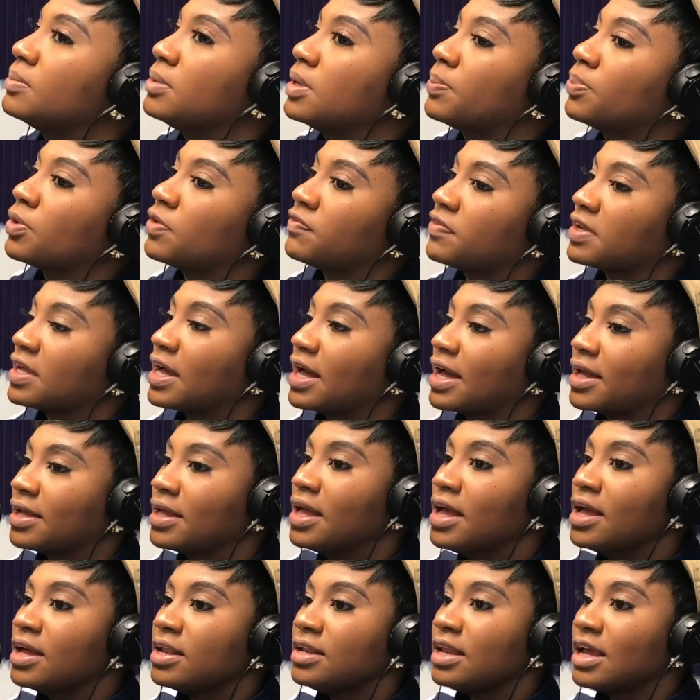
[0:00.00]
going to be a perfect guy.
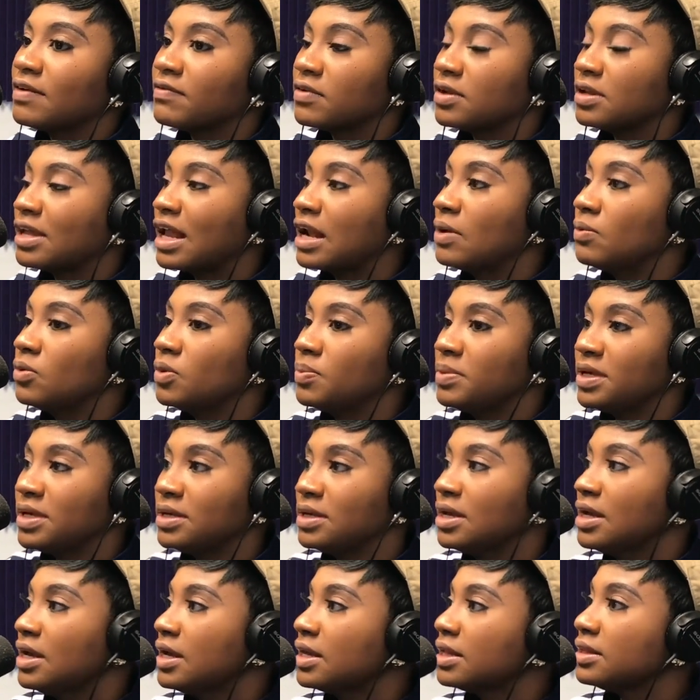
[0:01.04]
Never. A lot of
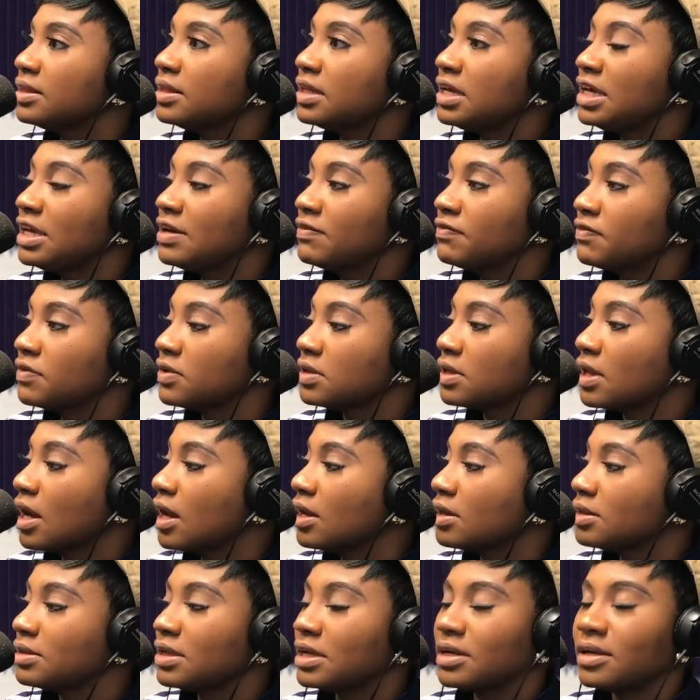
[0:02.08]
women leave.
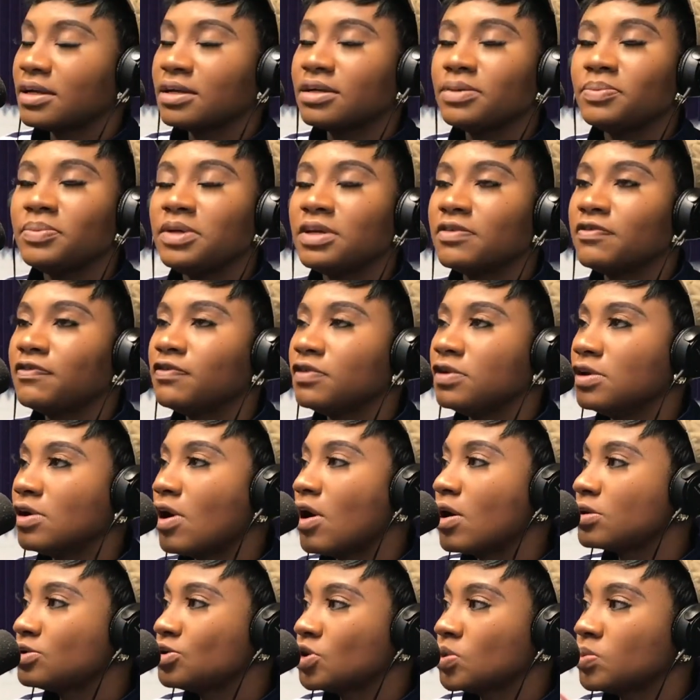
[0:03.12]
It could be a
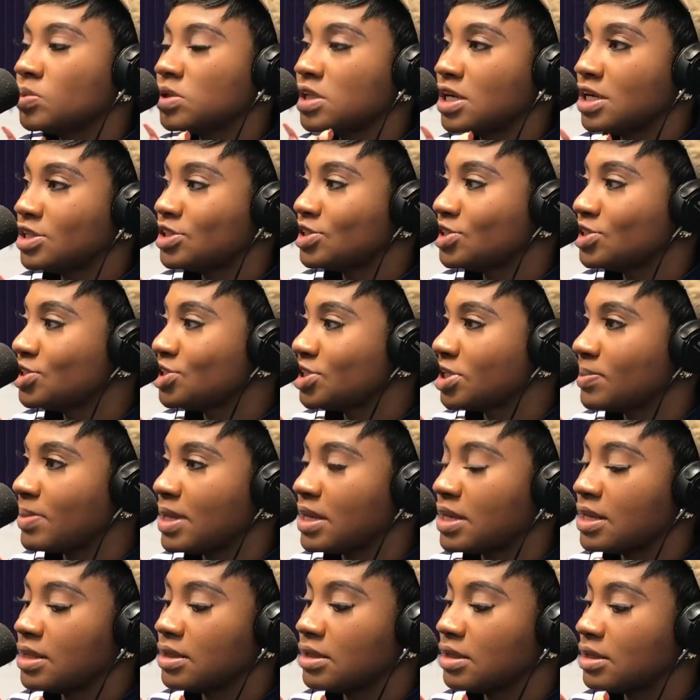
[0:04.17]
long-term relationship,
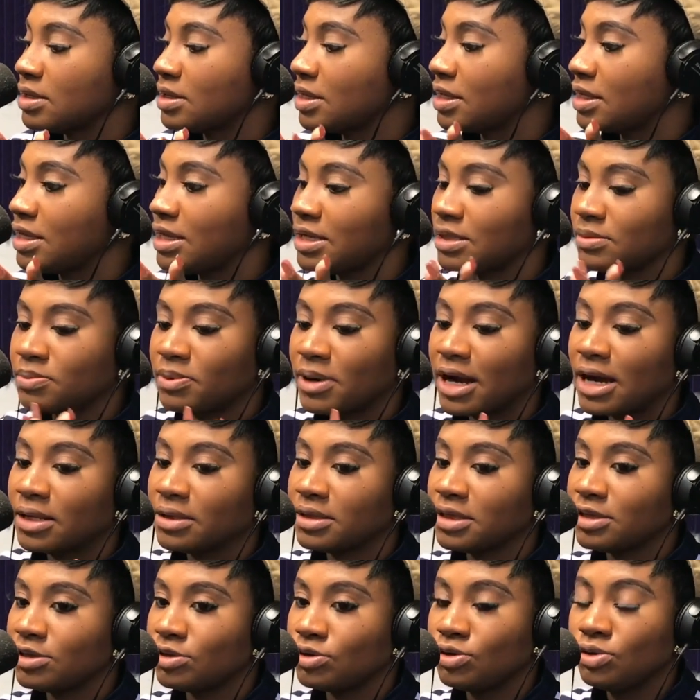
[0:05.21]
and he
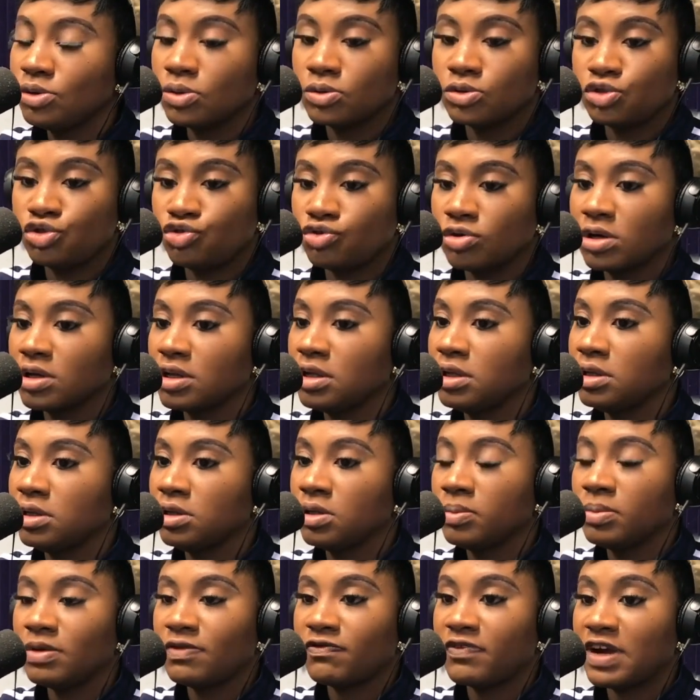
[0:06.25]
probably struggling a
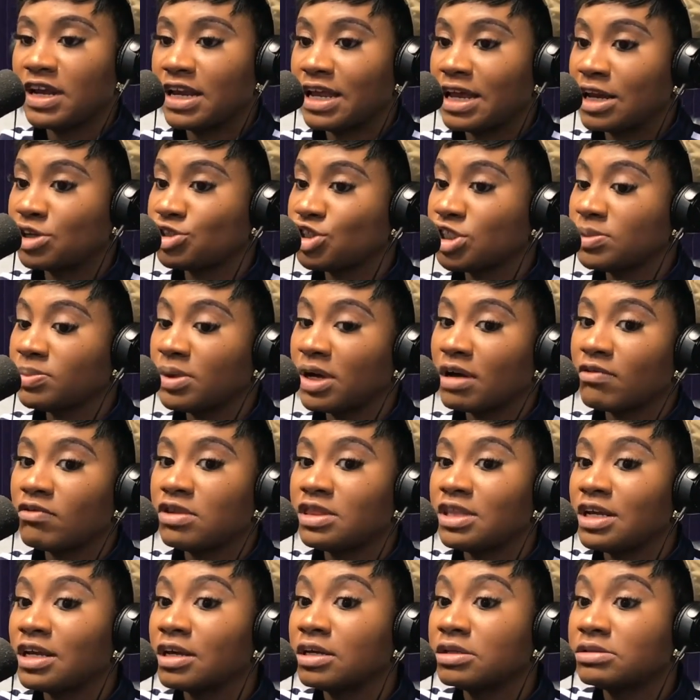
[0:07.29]
little bit financially, but
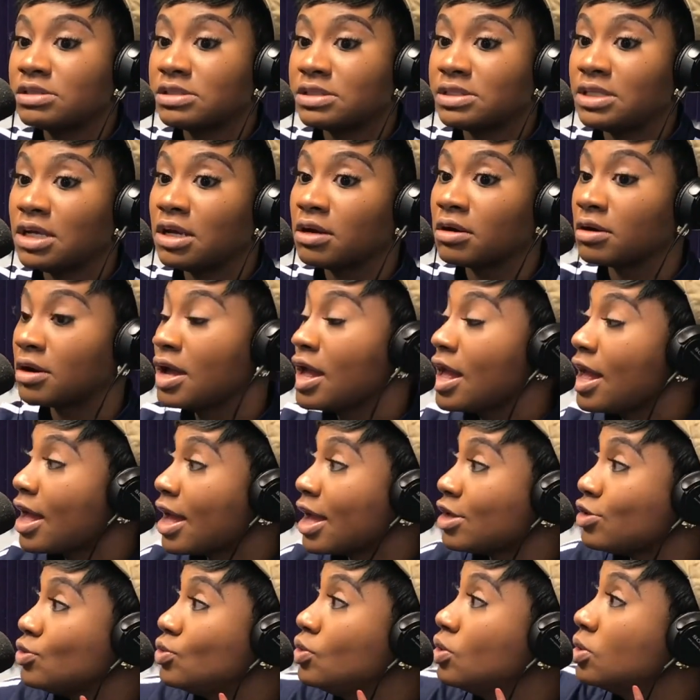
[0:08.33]
everything else is there.
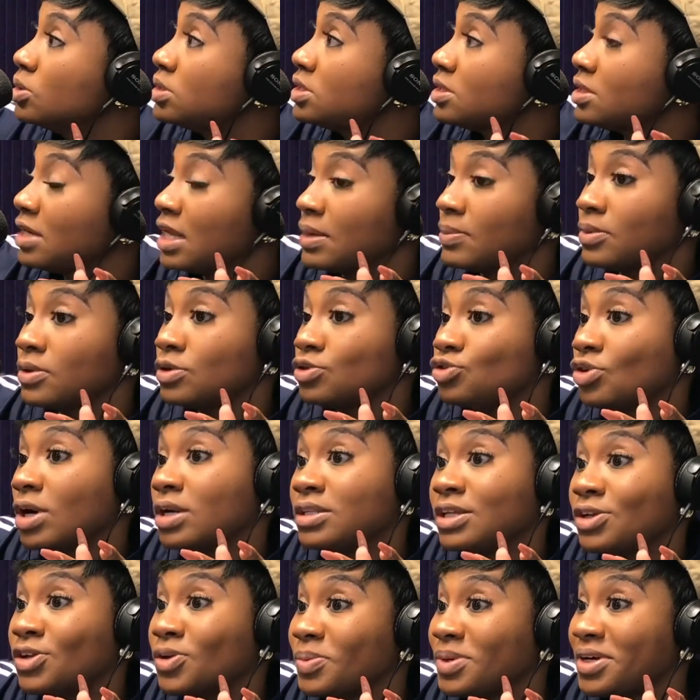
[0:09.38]
And you go to the neighborhood
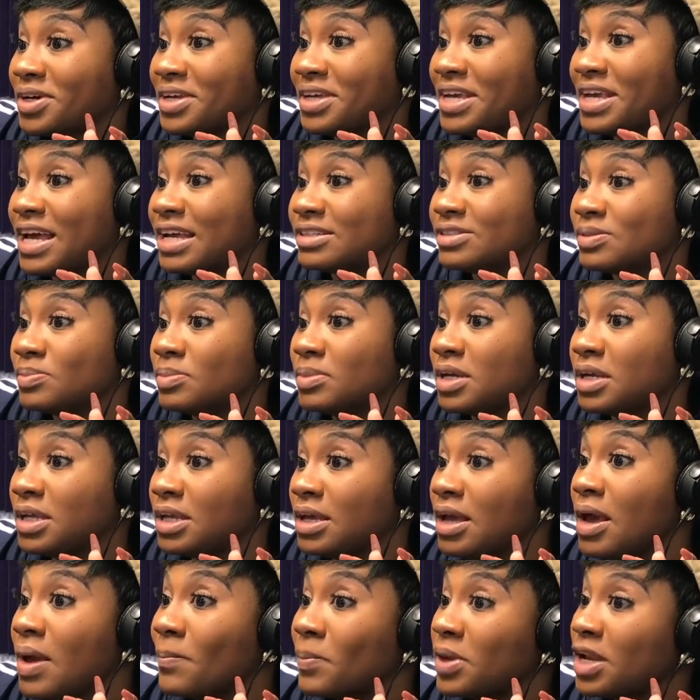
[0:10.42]
drug dealer because he has the
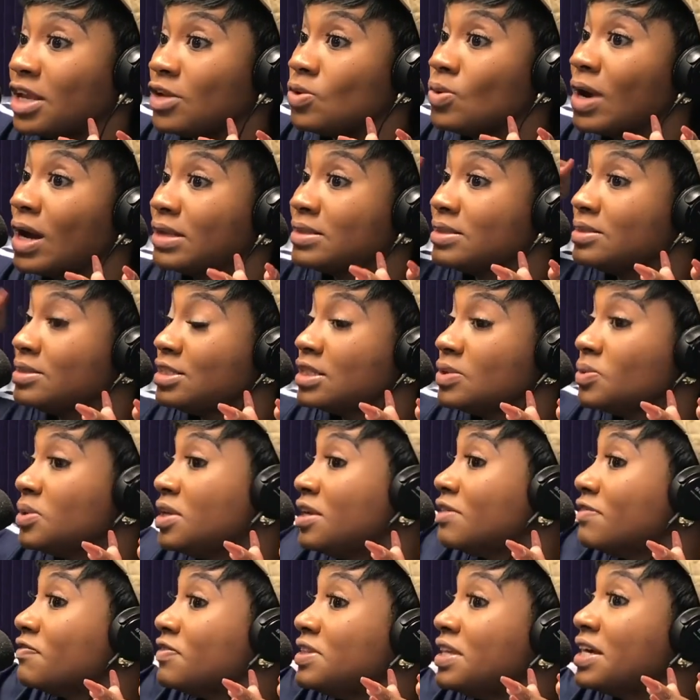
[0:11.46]
money, but then you have to deal with
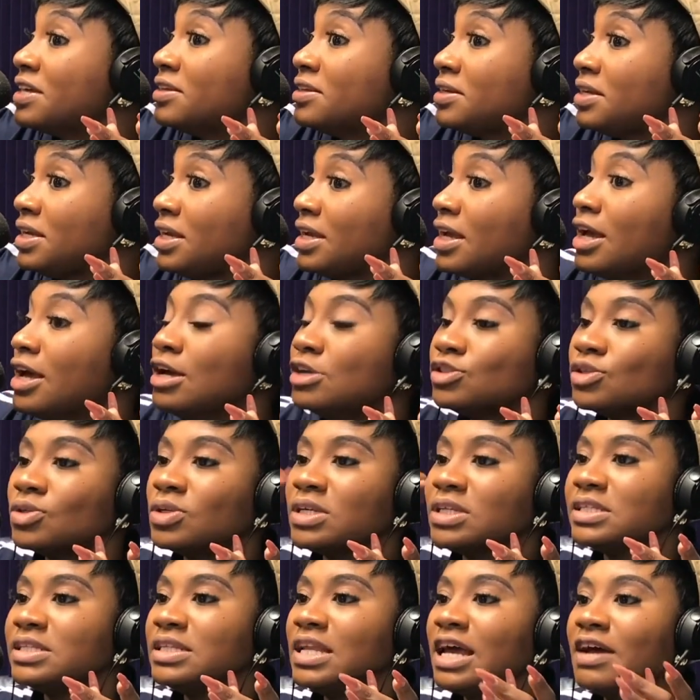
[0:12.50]
the infidelity. So
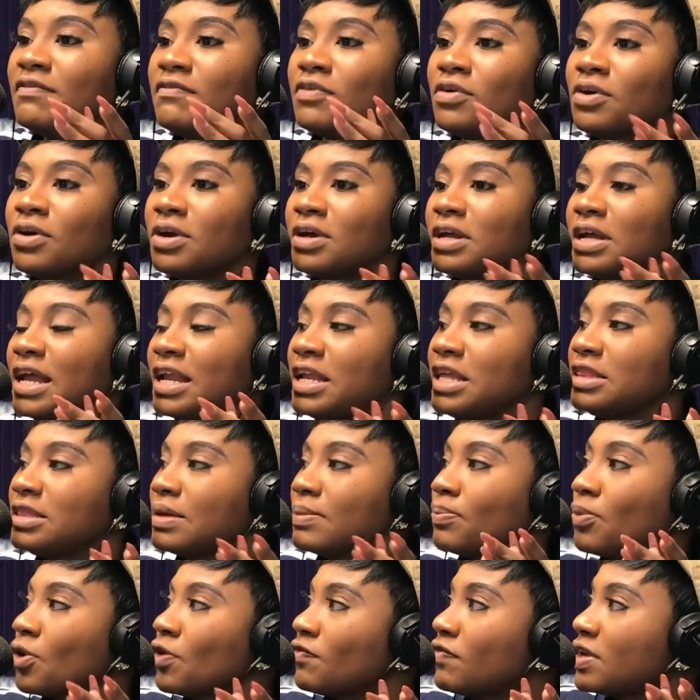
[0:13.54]
there's never
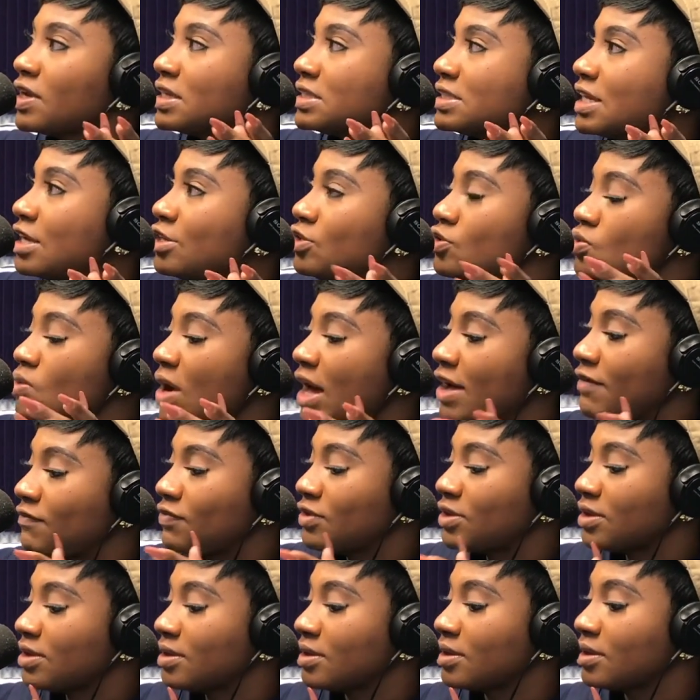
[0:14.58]
anything perfect. It's like you
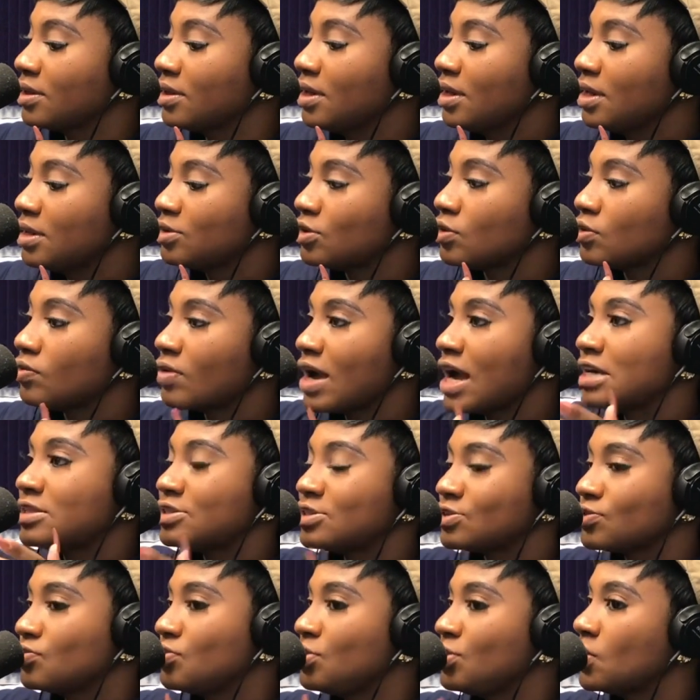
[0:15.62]
have to. The
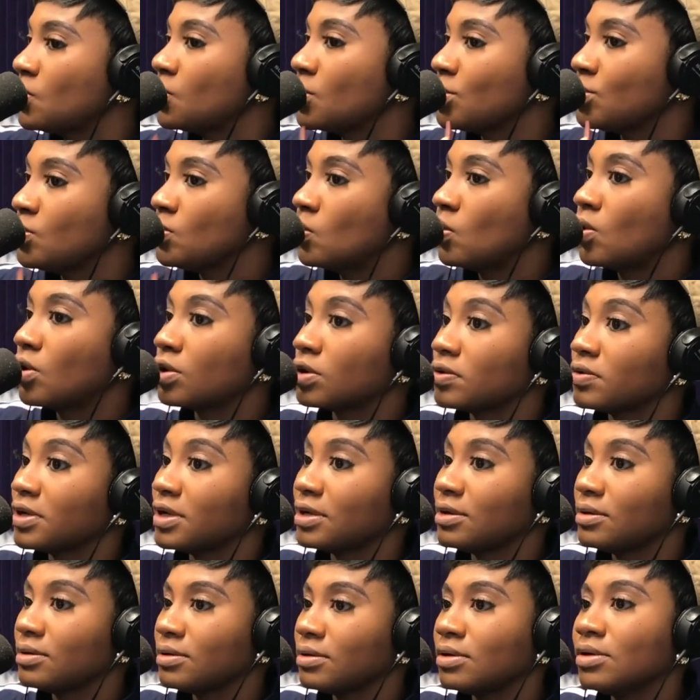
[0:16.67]
grass is greener where you water
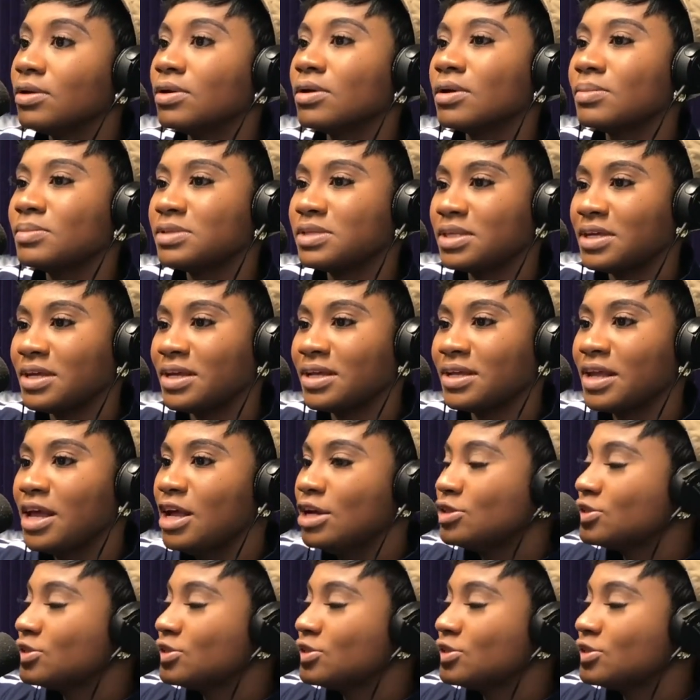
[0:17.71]
it. You know what I'm saying?